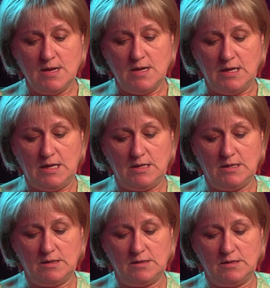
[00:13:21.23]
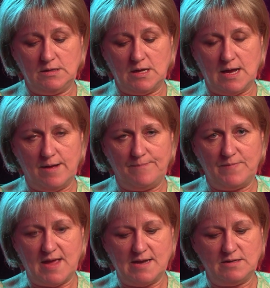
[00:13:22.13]
and
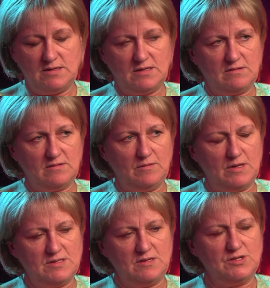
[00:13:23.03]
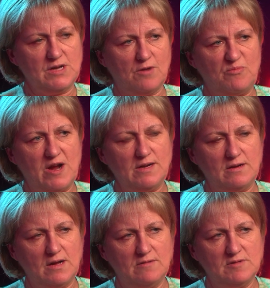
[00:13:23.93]
as soon as I got
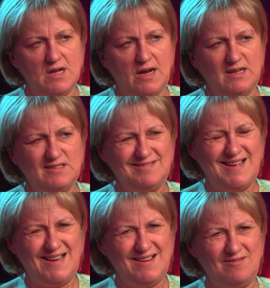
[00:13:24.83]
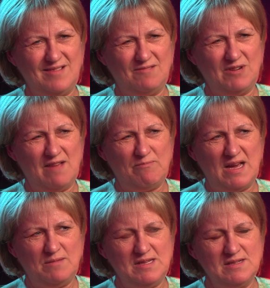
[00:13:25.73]
pregnant, I was like, I want to have
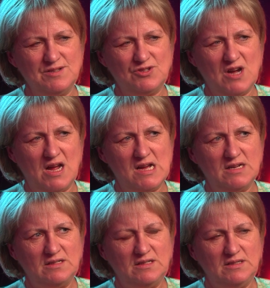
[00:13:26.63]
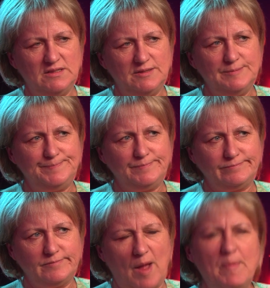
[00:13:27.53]
babies in Australia.
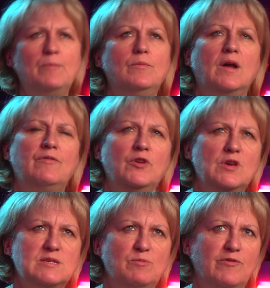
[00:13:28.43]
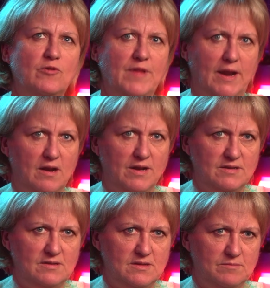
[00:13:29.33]
I mean, a few years before that,
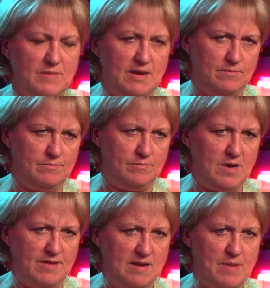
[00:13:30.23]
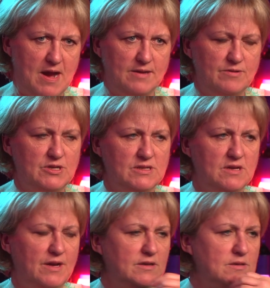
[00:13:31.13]
me and my then partner had
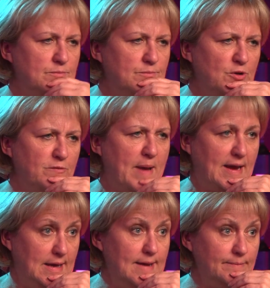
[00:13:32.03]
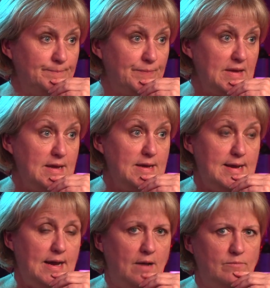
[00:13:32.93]
decided to move back here.
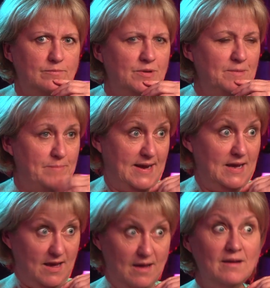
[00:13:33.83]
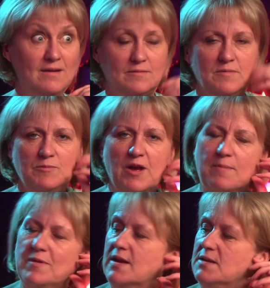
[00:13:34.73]
I'm going up at the end